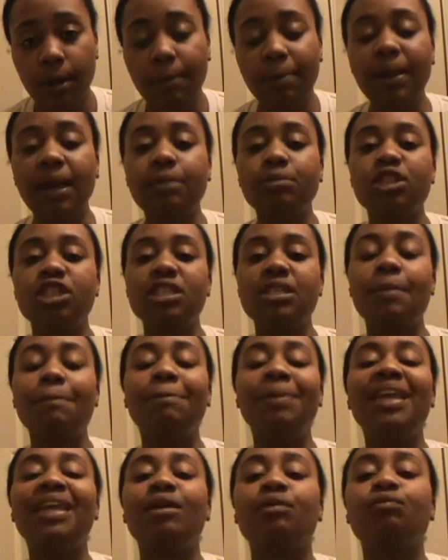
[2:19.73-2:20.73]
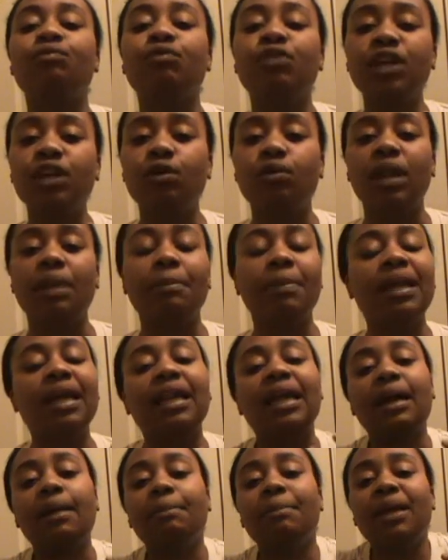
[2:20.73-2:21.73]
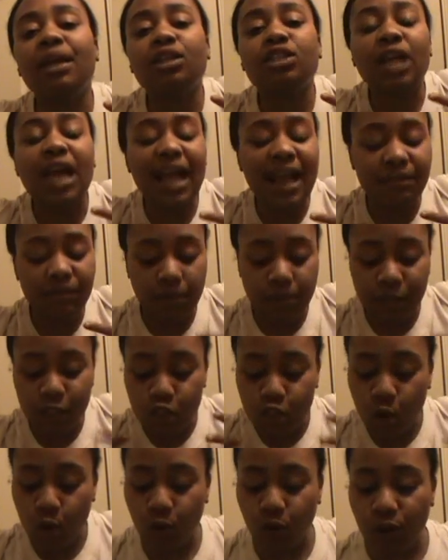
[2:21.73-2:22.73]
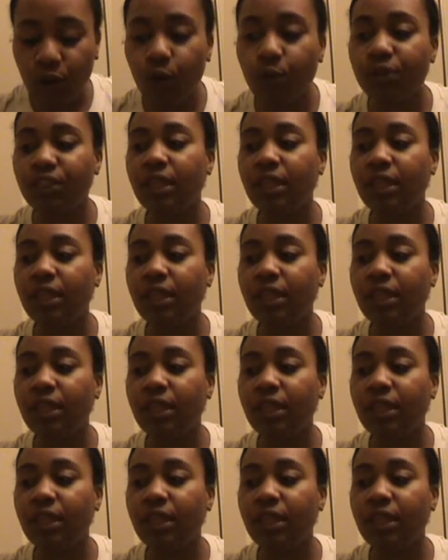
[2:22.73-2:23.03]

But I'm just being real. I have to be so real